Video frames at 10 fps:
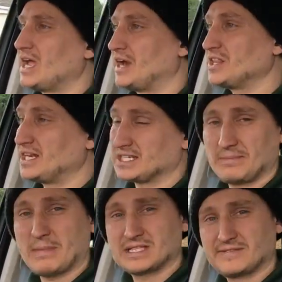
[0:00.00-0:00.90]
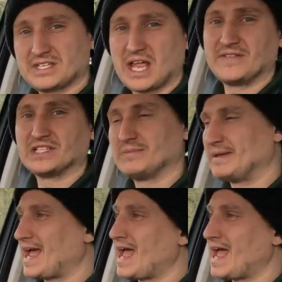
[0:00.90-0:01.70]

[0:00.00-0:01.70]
And I think that's a massive saving to be